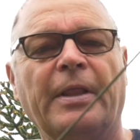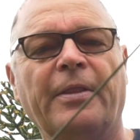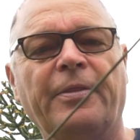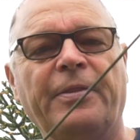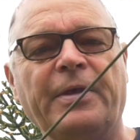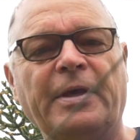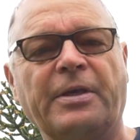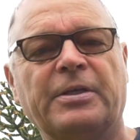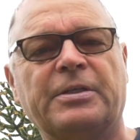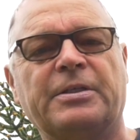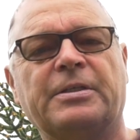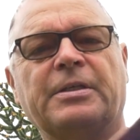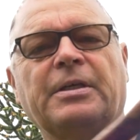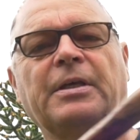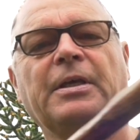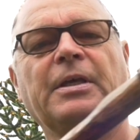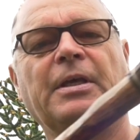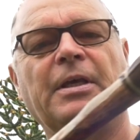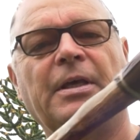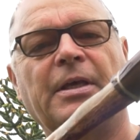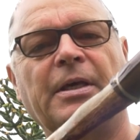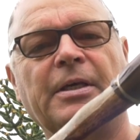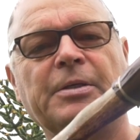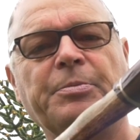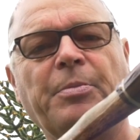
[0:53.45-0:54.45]
This
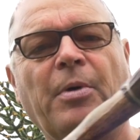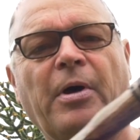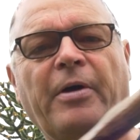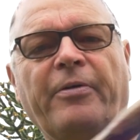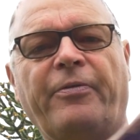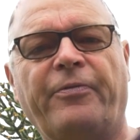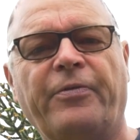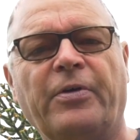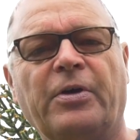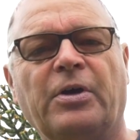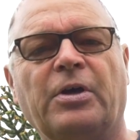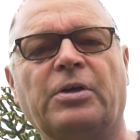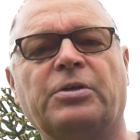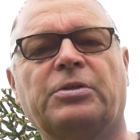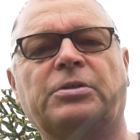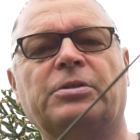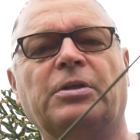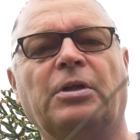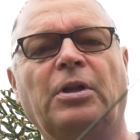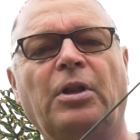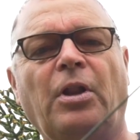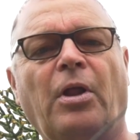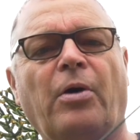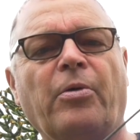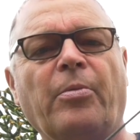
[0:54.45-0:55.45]
is my first
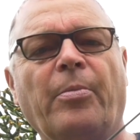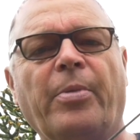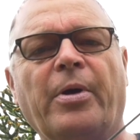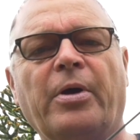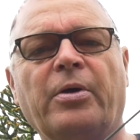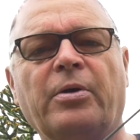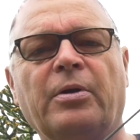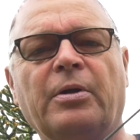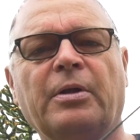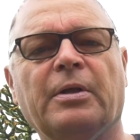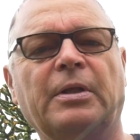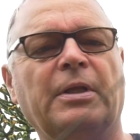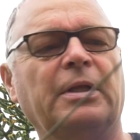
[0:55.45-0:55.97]
longbow.